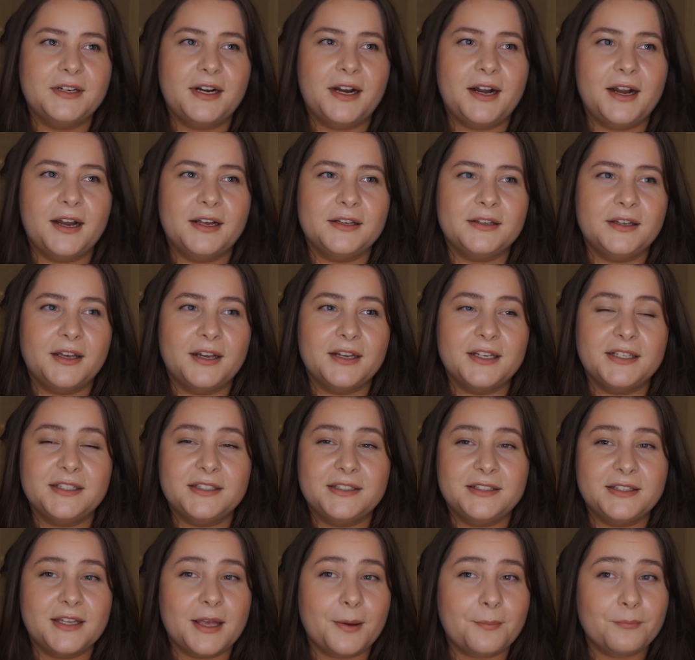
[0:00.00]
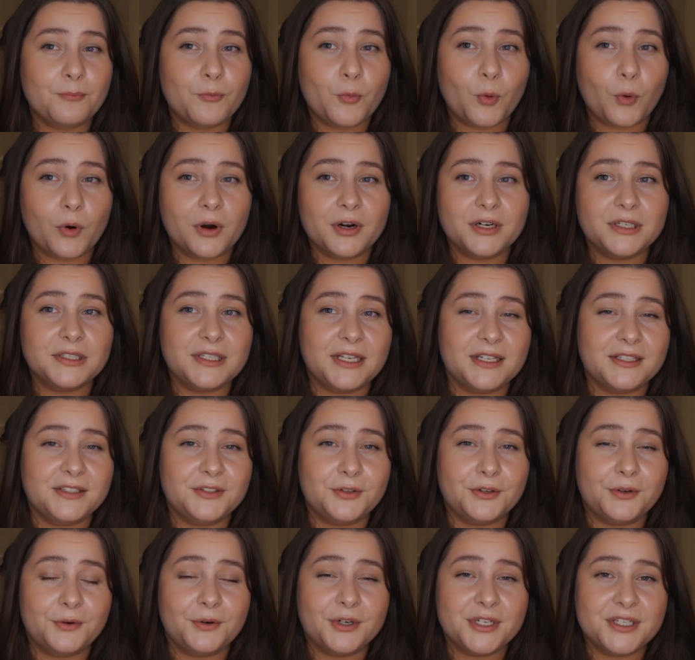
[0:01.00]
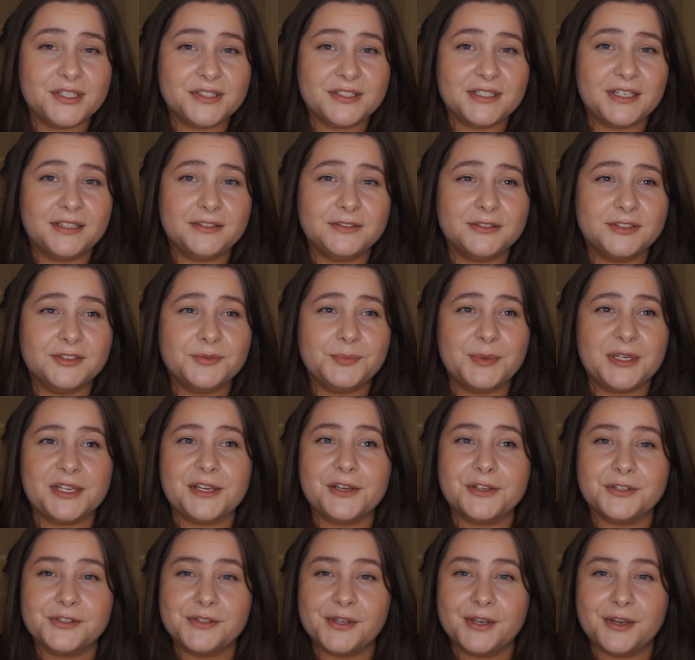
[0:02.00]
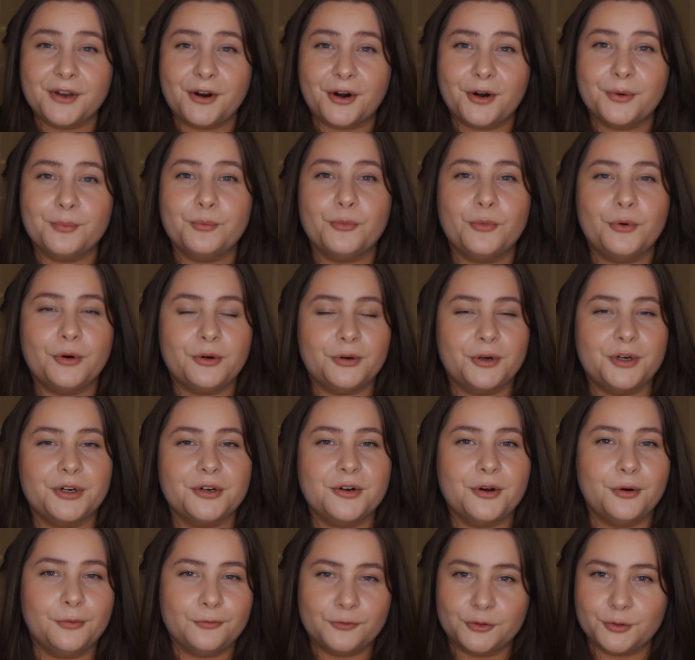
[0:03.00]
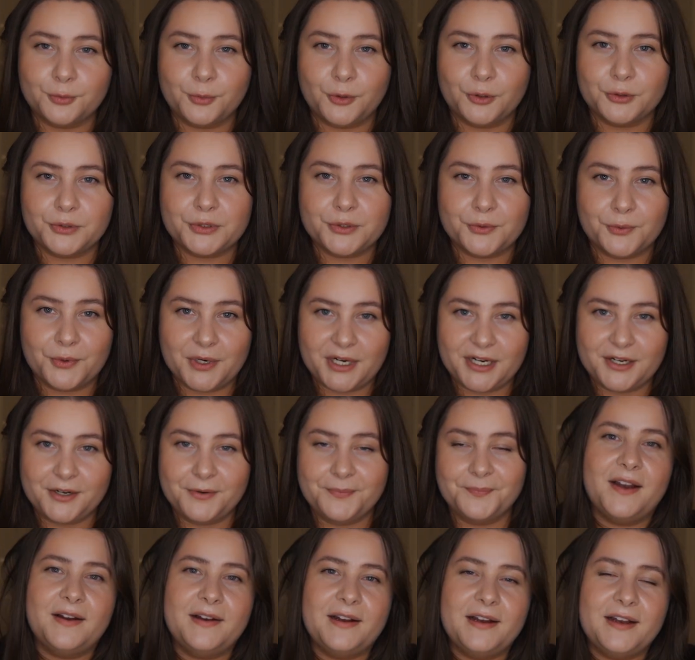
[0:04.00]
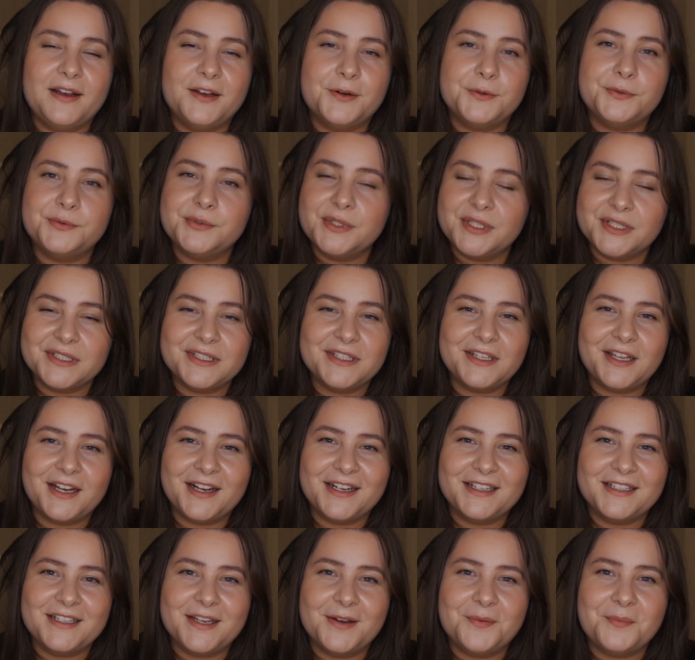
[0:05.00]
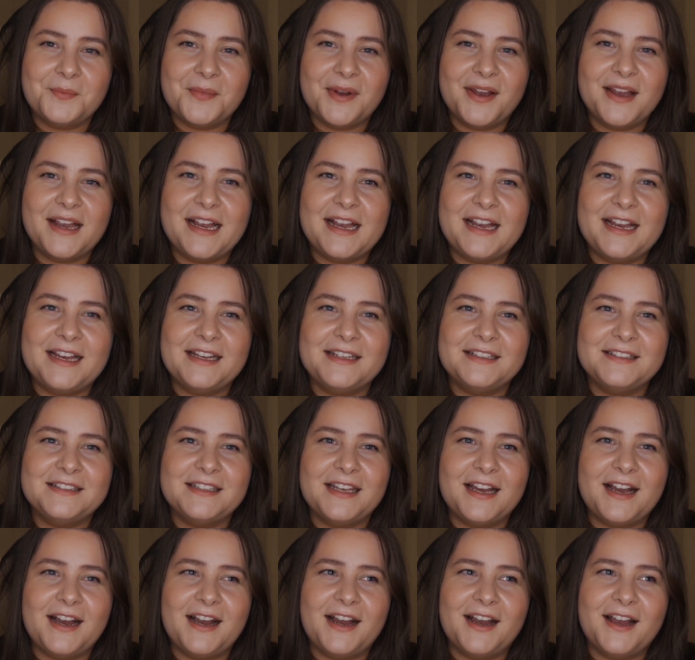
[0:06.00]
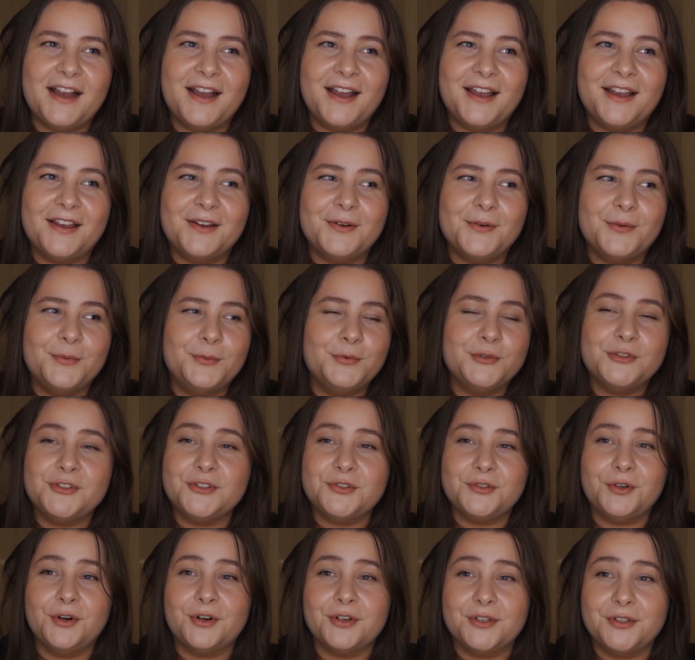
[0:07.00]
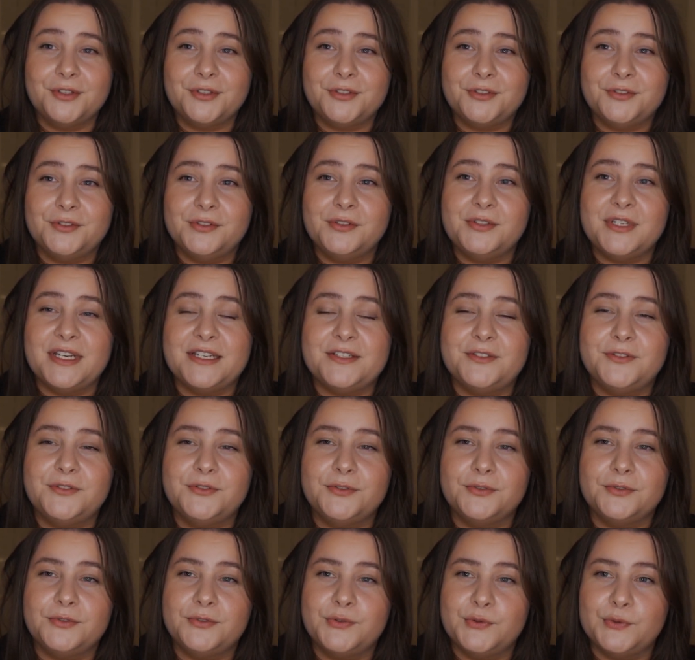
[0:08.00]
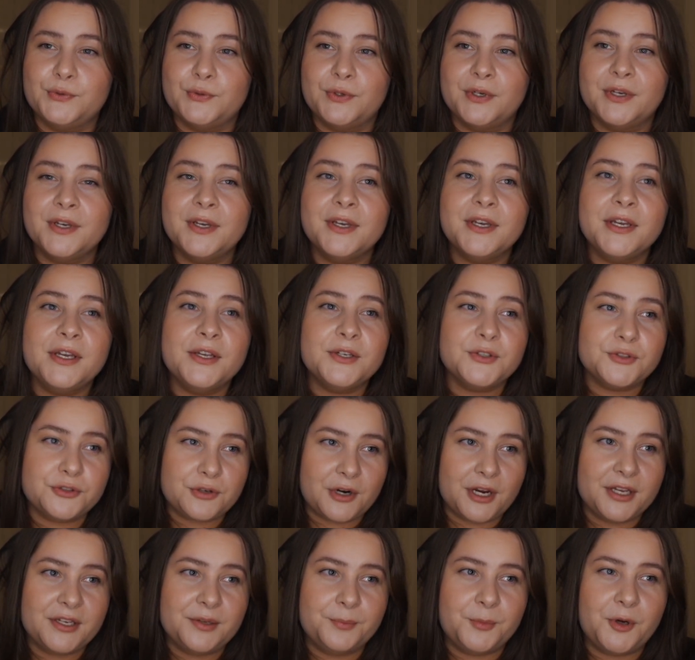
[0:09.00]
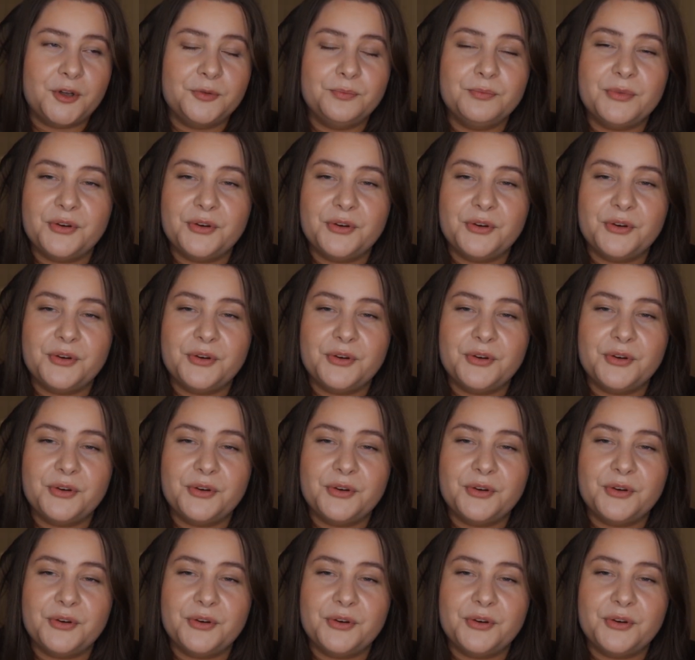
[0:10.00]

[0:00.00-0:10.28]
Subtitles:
I like them more than the orange sandals because they are more comfortable to wear. I really like them and I would strongly suggest you to try them on